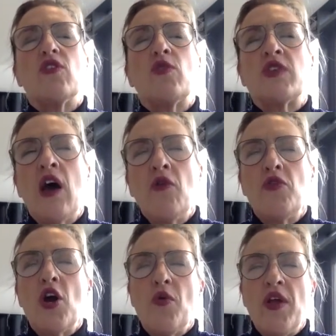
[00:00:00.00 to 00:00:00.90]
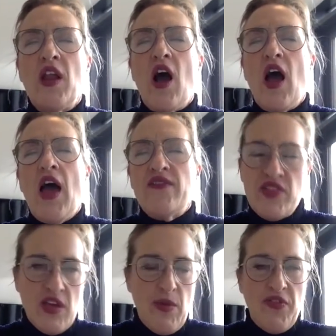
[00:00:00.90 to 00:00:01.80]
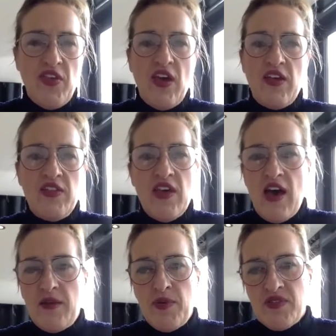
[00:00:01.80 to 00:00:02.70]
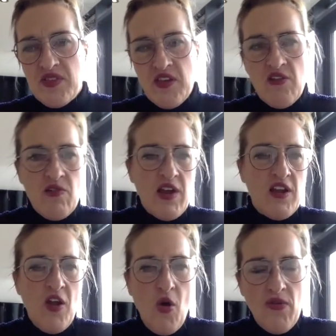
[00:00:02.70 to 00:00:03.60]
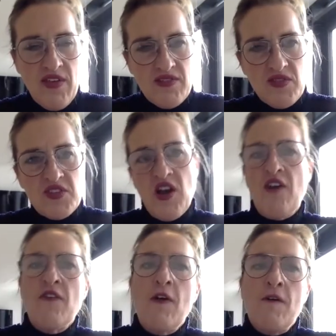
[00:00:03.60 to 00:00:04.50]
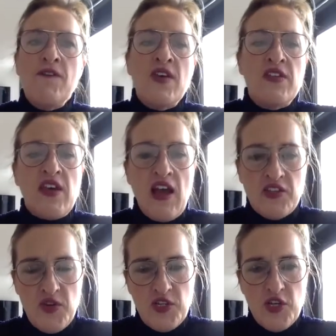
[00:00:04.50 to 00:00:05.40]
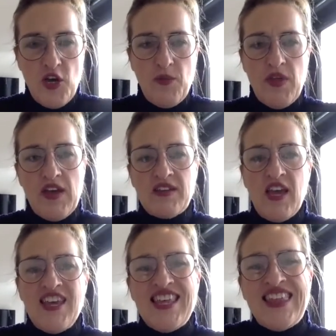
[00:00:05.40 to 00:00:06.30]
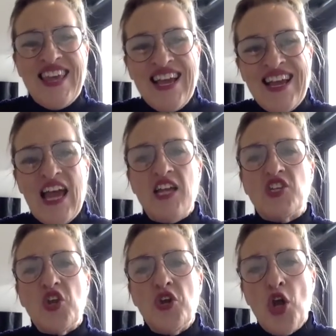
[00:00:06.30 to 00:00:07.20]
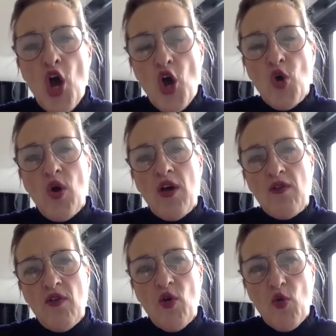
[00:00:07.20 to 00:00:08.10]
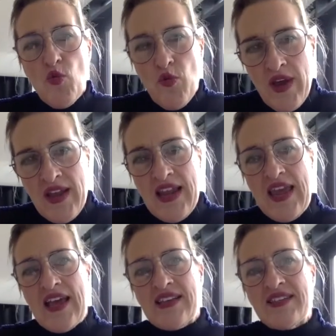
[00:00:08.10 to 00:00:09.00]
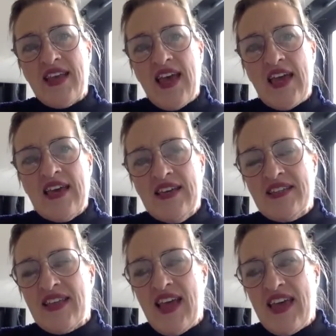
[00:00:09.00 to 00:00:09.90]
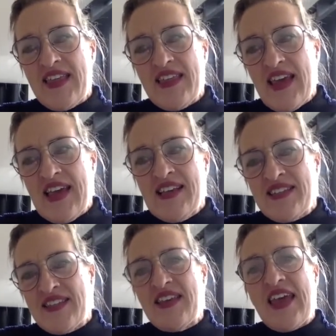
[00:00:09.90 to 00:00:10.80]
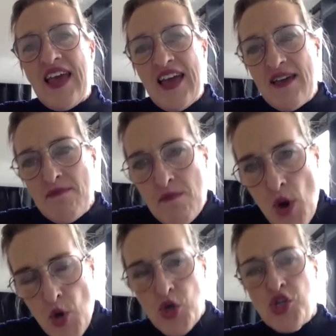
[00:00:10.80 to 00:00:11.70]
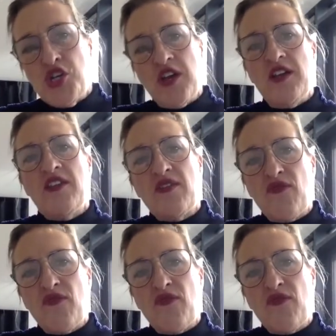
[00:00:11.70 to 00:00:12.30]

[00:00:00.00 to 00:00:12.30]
without knowing everything about the Oedipus theory and all that sort of stuff, the castration complex, the thing to know really is the emotion, the